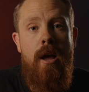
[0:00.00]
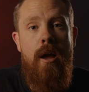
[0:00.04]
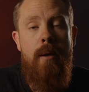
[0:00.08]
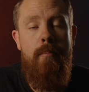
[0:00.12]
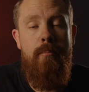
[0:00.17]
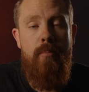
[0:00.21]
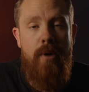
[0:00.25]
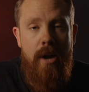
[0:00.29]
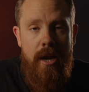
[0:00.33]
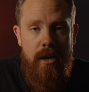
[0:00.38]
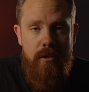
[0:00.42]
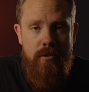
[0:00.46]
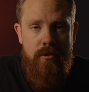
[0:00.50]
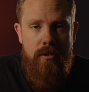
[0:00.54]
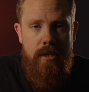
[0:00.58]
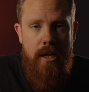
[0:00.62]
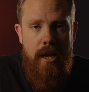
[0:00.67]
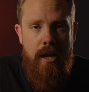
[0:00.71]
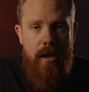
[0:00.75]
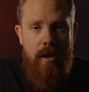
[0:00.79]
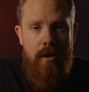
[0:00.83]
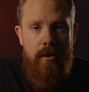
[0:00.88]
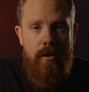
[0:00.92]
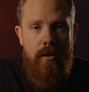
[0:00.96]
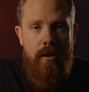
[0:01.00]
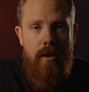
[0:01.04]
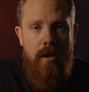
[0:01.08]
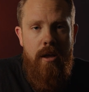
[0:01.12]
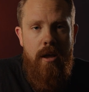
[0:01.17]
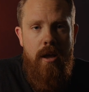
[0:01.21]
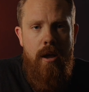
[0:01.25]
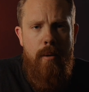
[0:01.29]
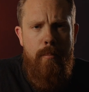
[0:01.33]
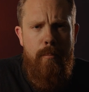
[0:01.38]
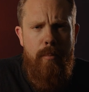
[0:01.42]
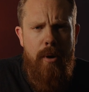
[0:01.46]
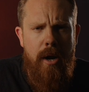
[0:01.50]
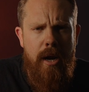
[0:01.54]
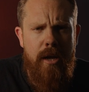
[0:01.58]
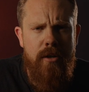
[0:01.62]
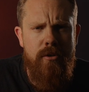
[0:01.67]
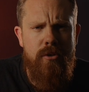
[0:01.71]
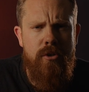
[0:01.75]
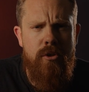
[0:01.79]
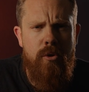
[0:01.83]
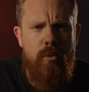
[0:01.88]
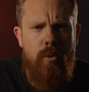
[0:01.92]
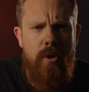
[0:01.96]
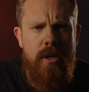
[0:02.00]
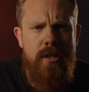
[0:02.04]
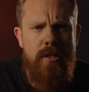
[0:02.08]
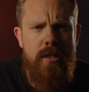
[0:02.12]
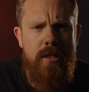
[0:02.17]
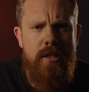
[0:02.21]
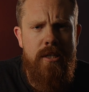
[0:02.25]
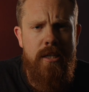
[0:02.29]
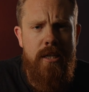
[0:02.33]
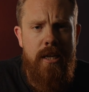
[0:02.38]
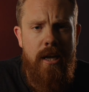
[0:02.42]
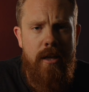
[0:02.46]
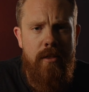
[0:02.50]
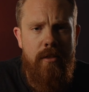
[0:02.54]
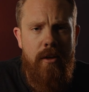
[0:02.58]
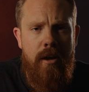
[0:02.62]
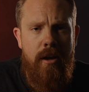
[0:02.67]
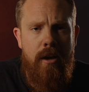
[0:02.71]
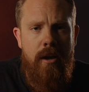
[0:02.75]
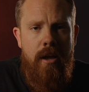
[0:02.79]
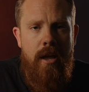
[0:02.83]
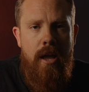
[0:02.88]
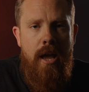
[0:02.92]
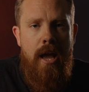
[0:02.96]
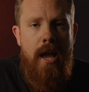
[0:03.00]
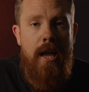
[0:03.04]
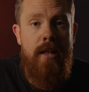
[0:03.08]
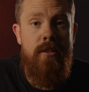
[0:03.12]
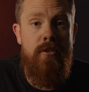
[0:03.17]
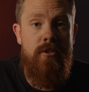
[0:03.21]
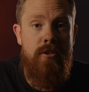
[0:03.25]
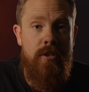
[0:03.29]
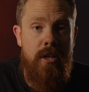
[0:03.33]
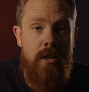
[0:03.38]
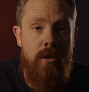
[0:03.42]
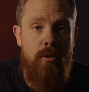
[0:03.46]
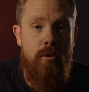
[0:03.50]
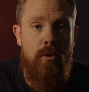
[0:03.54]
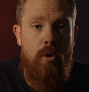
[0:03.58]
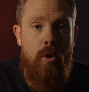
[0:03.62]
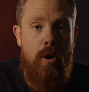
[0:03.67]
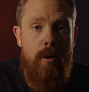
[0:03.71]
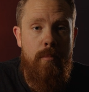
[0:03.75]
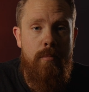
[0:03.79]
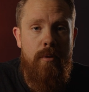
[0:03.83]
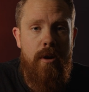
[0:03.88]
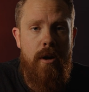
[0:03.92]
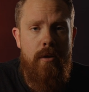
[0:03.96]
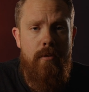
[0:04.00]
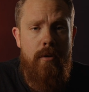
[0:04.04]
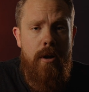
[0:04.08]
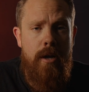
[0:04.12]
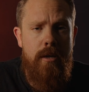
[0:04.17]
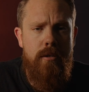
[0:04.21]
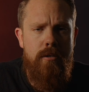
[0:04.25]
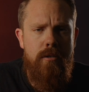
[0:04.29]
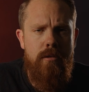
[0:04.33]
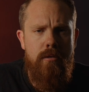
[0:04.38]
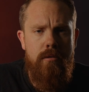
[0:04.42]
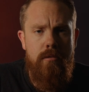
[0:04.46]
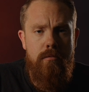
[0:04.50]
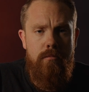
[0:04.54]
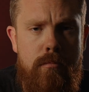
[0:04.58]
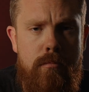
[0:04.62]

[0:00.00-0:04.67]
browse down, browse squeezing together, and single eyebrow raises.